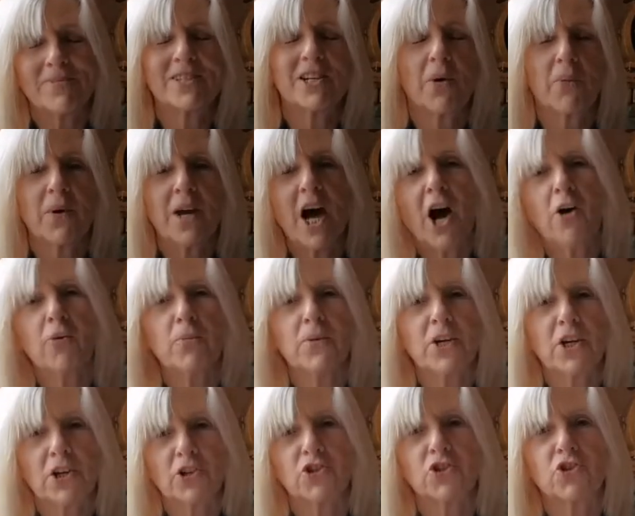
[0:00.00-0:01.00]
So we hope
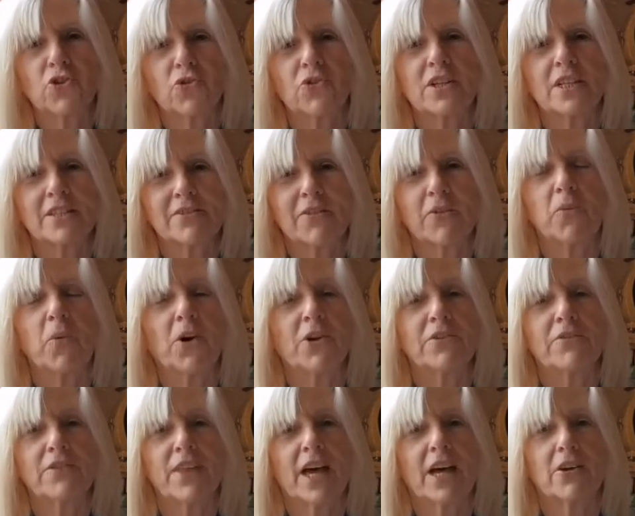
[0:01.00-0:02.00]
you can join us for
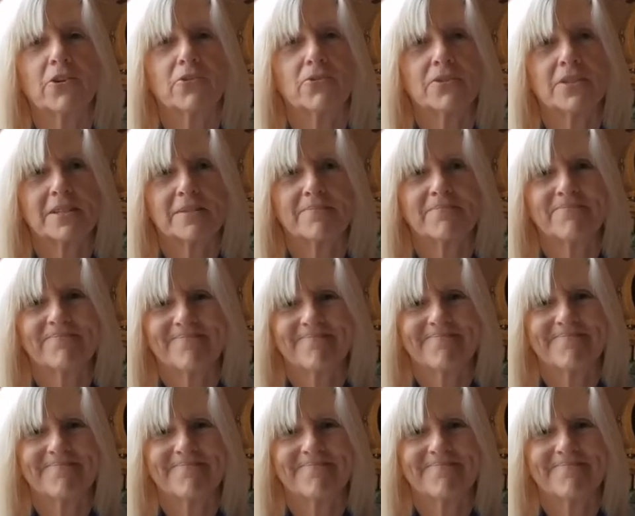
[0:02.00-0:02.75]
one of those.